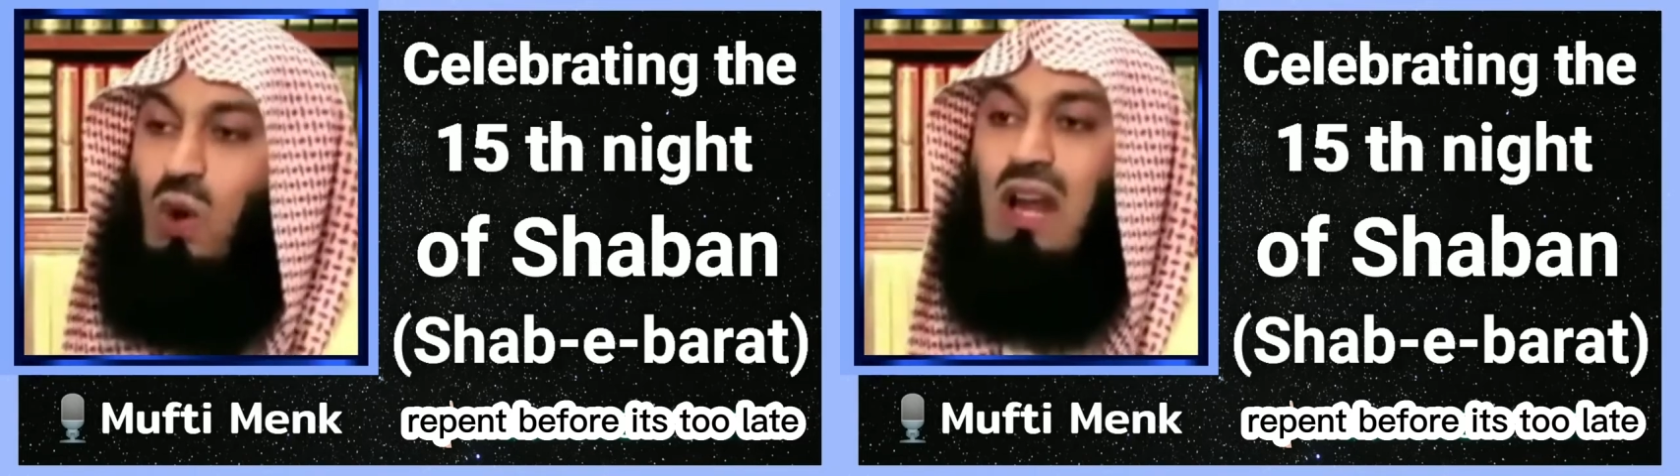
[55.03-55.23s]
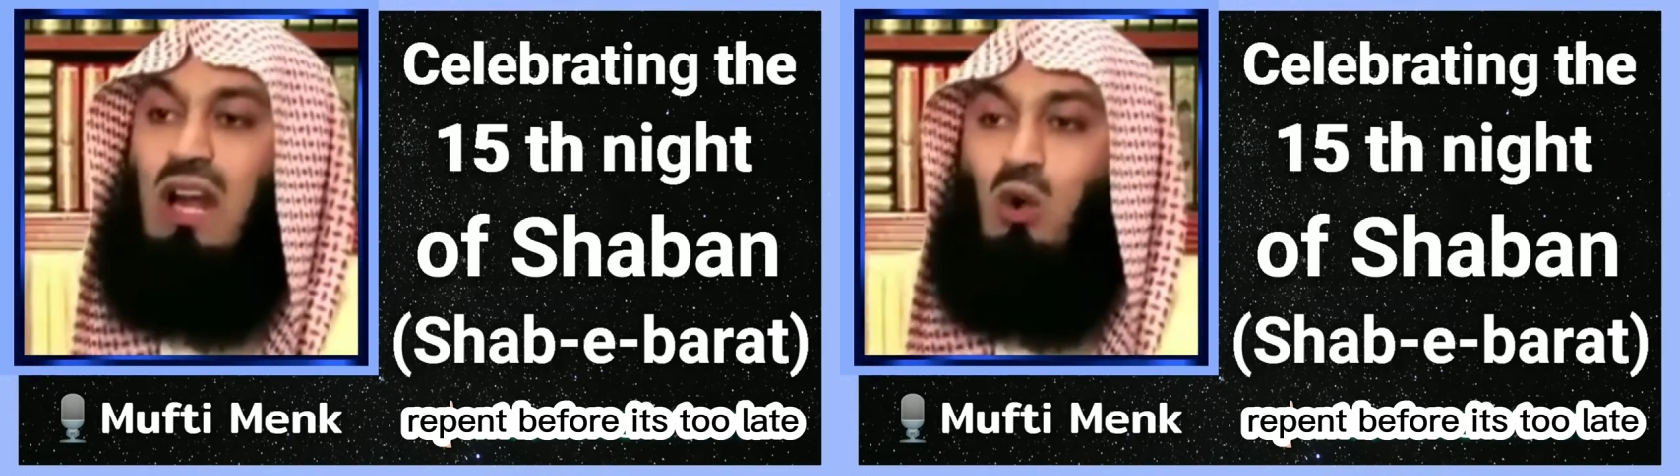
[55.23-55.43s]

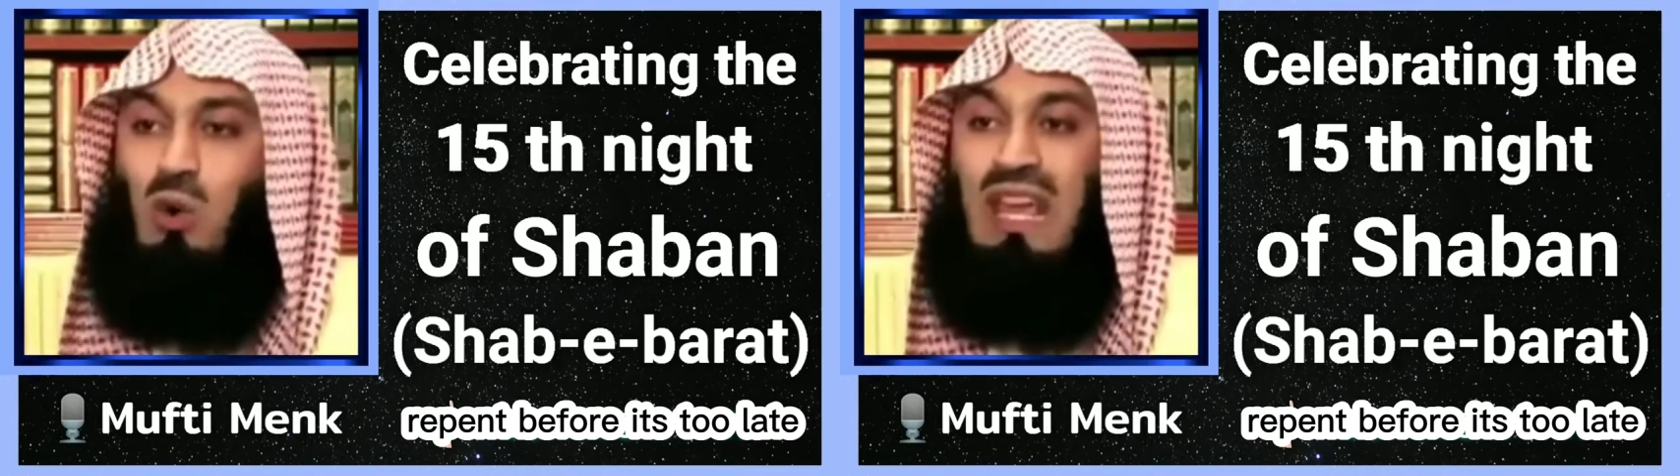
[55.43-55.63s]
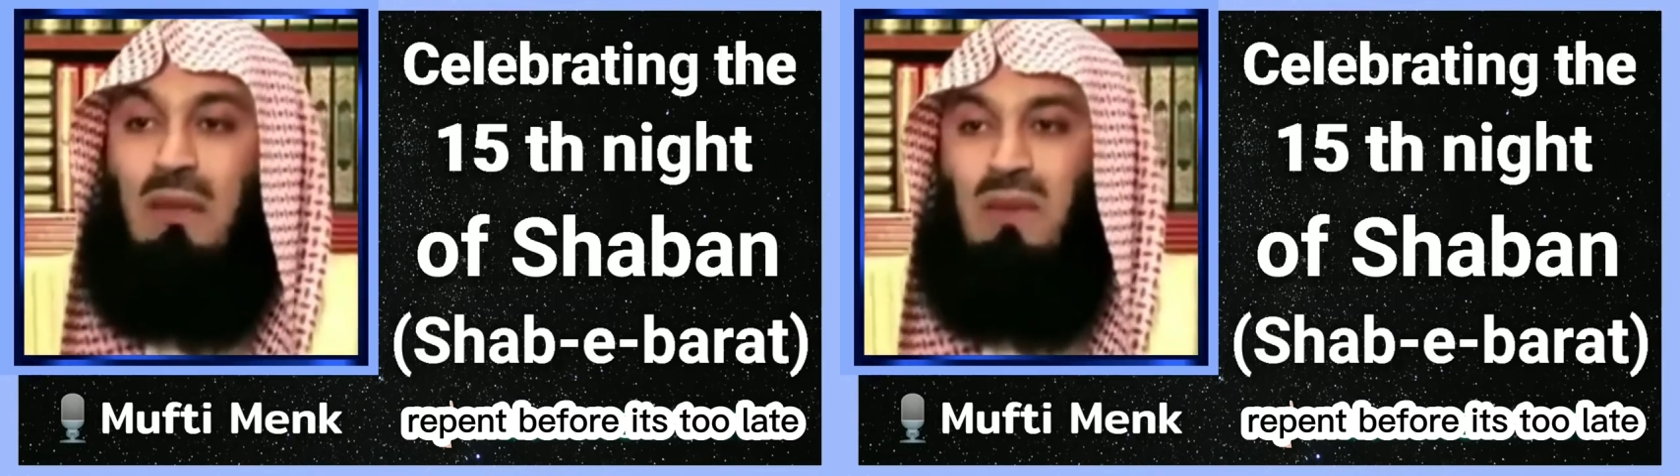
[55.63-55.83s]

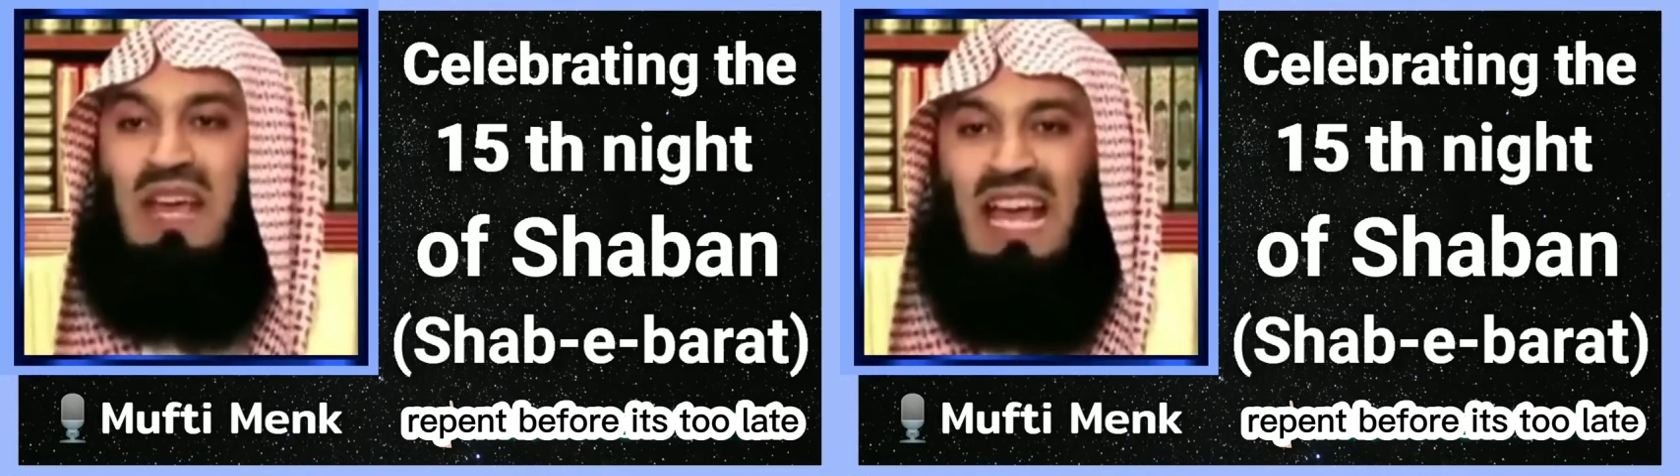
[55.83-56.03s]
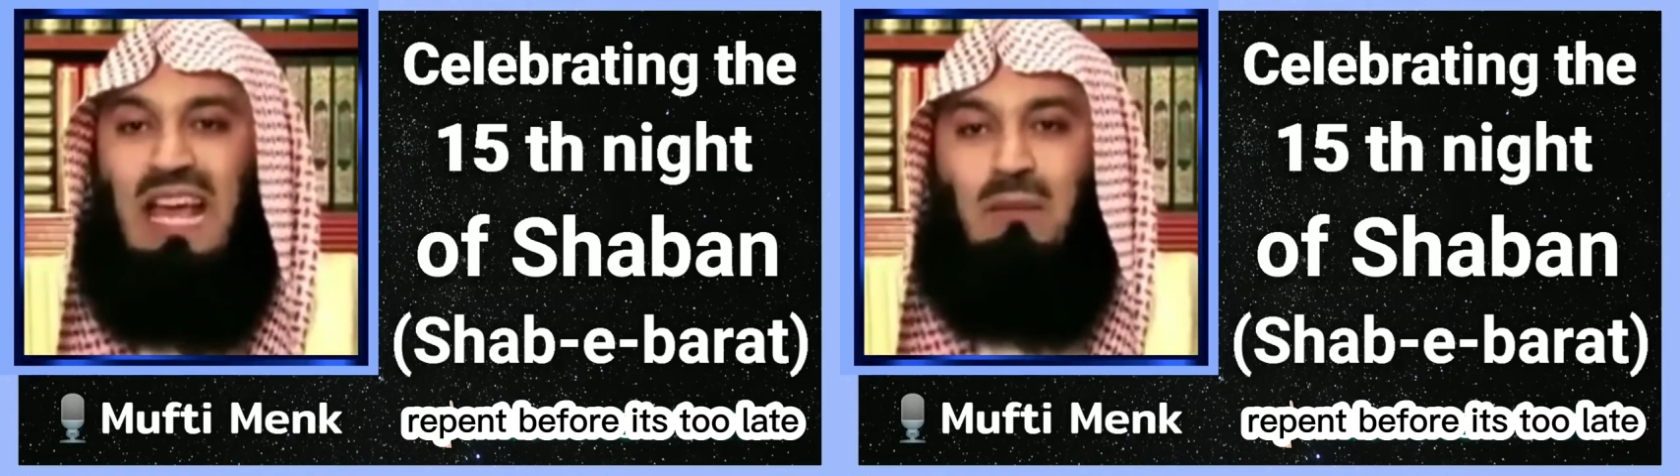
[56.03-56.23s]
will we
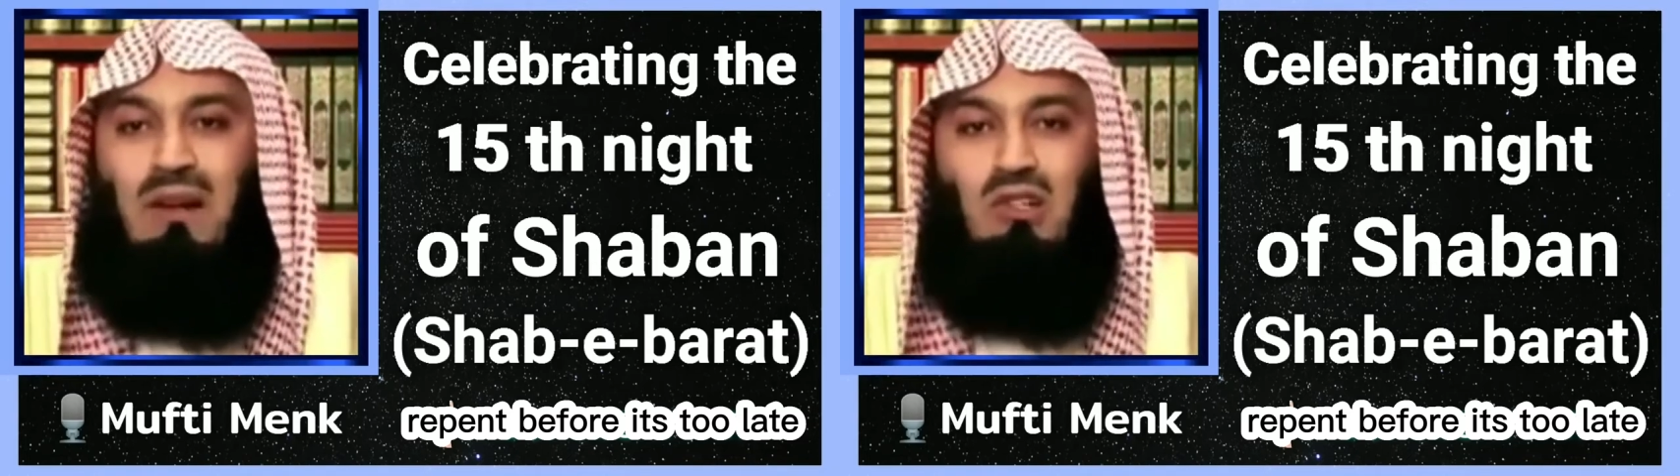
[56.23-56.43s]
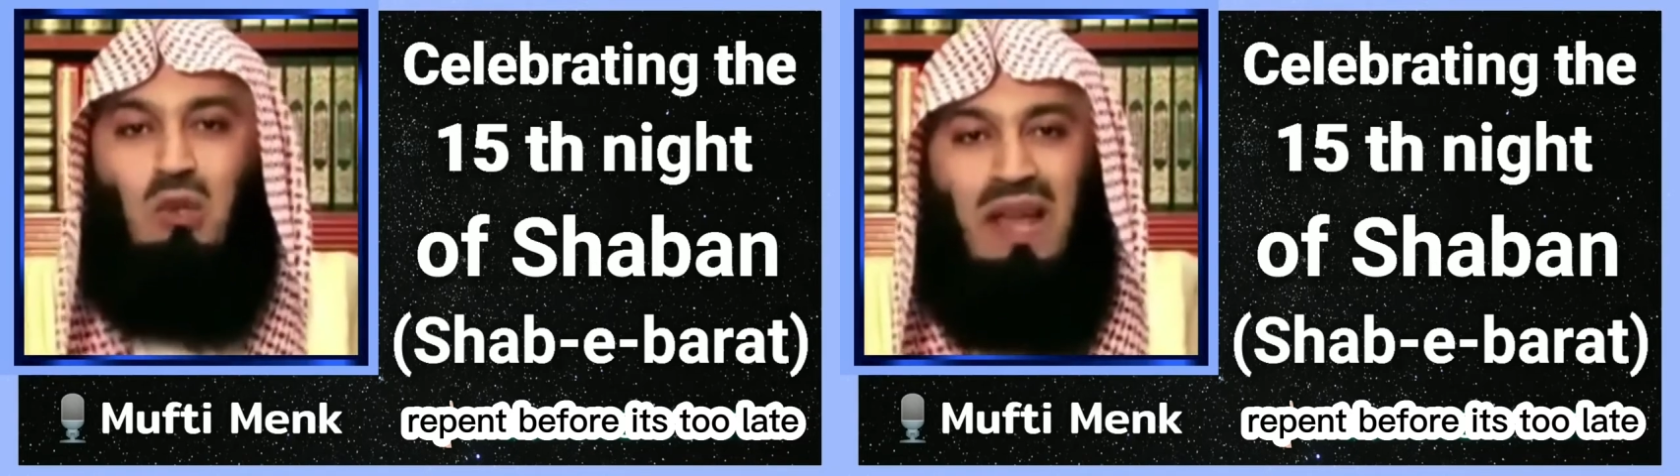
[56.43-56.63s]
be
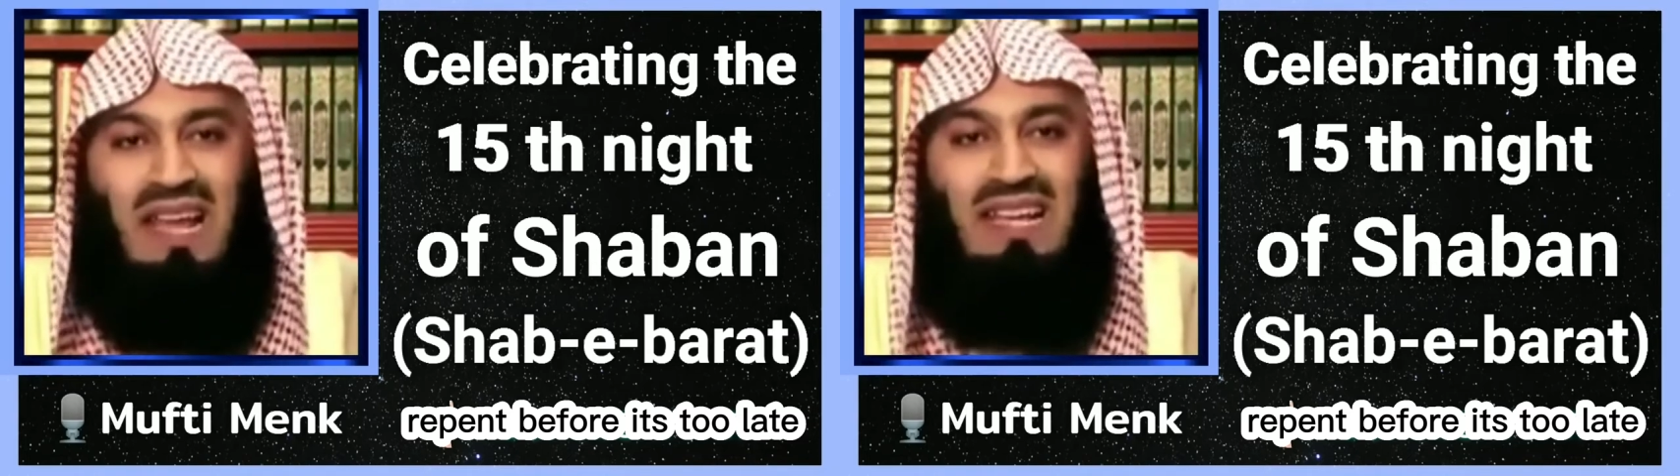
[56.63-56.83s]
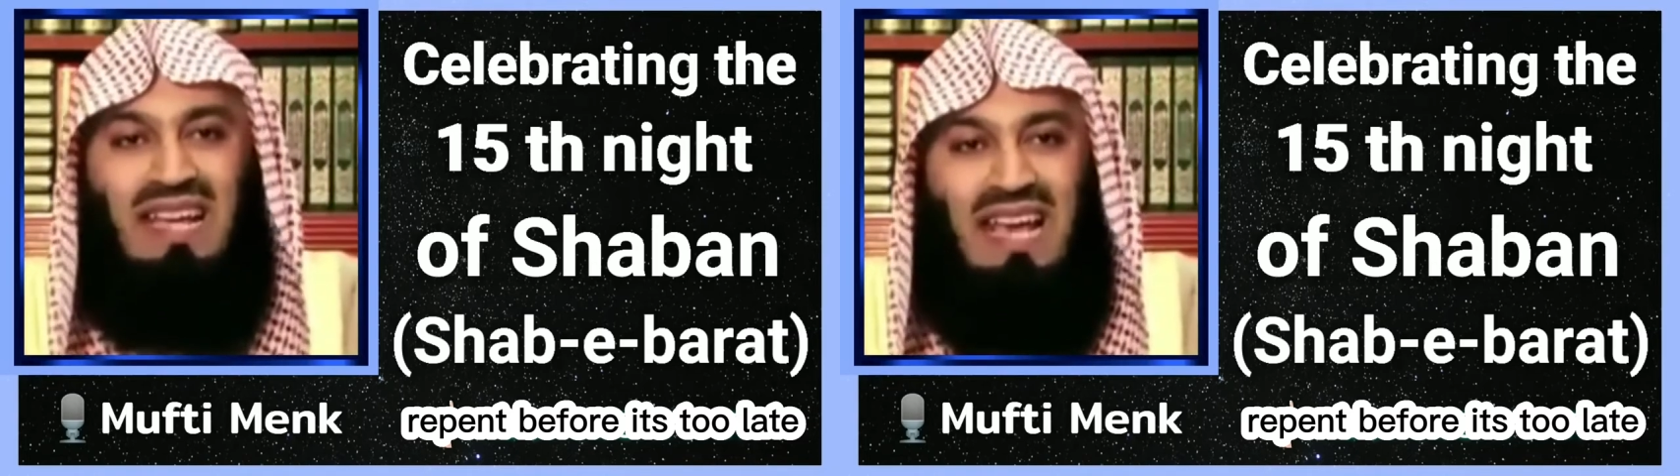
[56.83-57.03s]
able
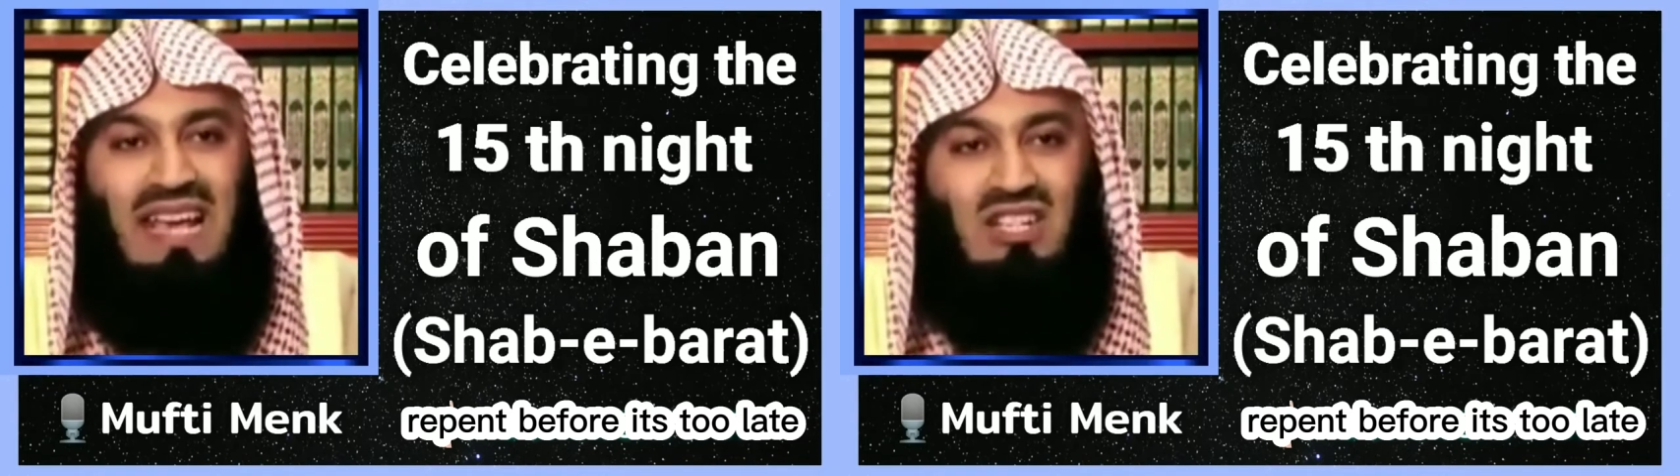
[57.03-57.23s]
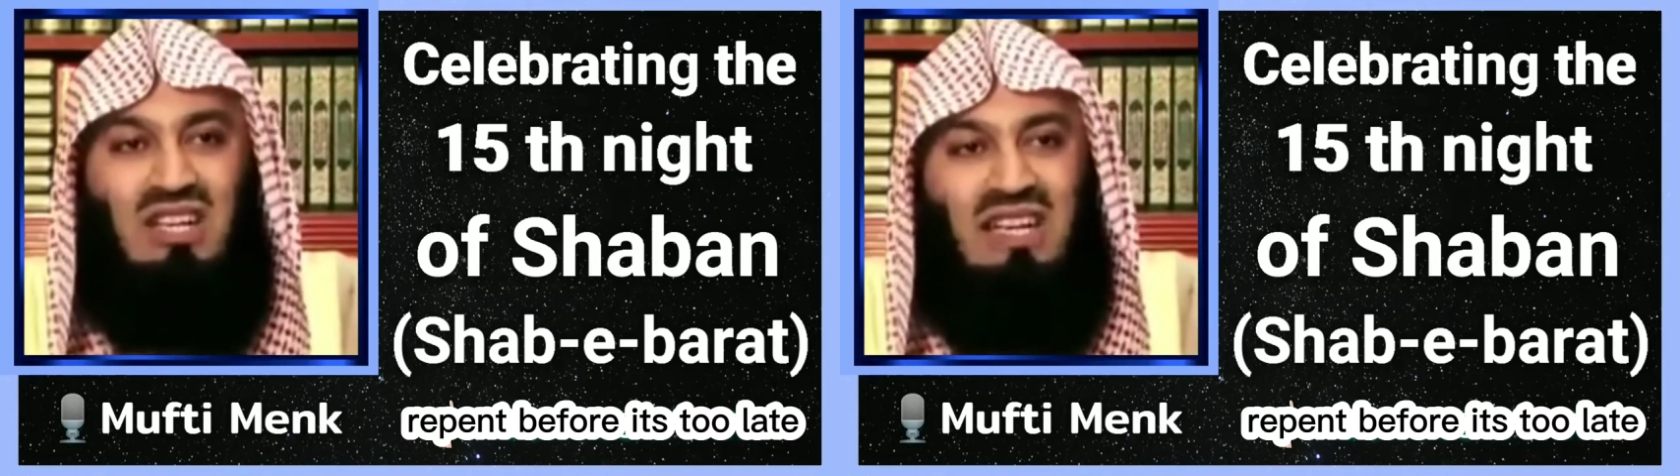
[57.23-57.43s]
to engage